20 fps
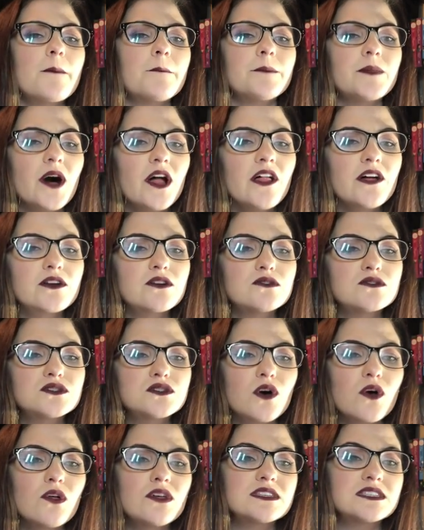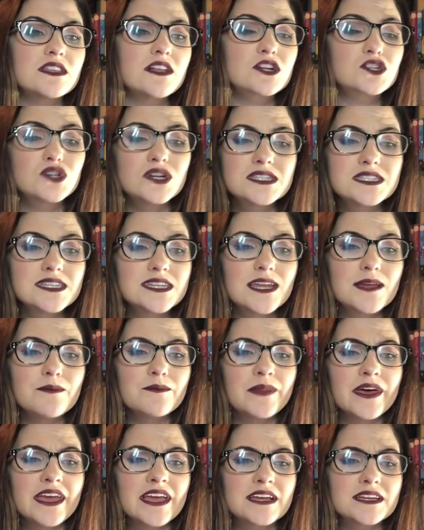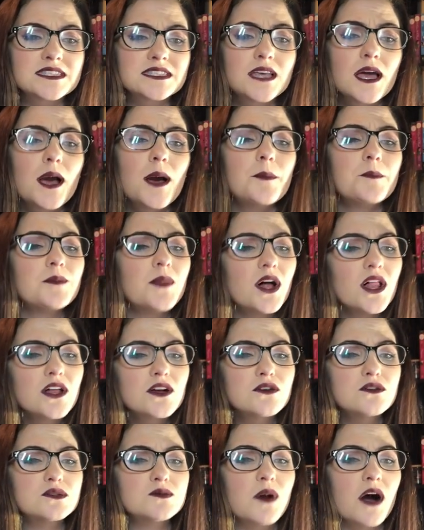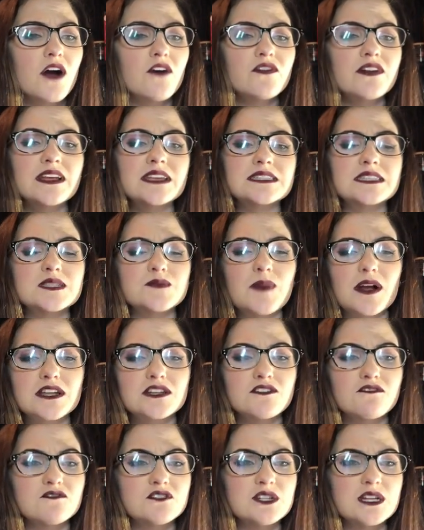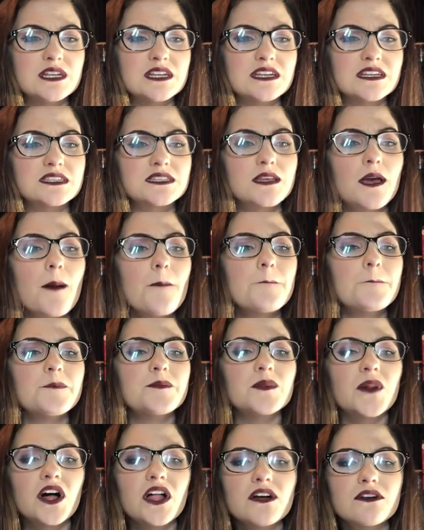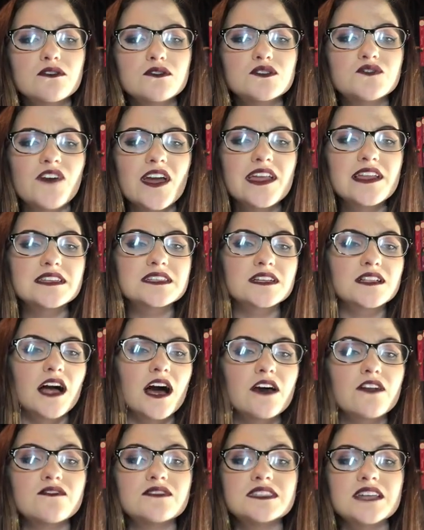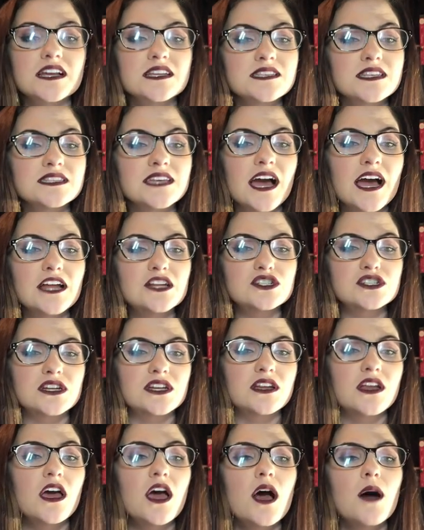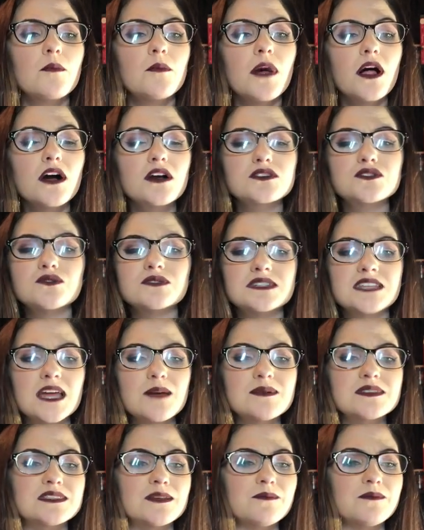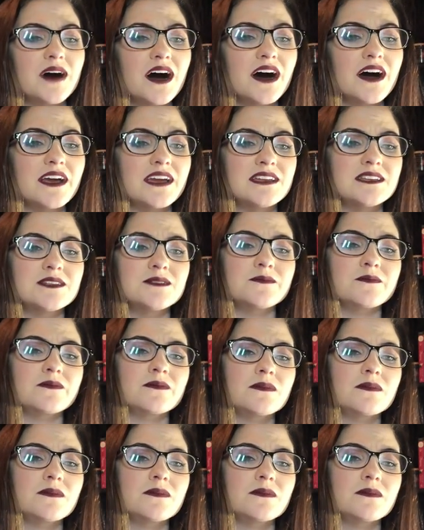Moloch whose soul is electricity and banks. Moloch whose poverty is the specter of genius. Moloch whose fate is a cloud of sexless hydrogen. Moloch whose name is the mind.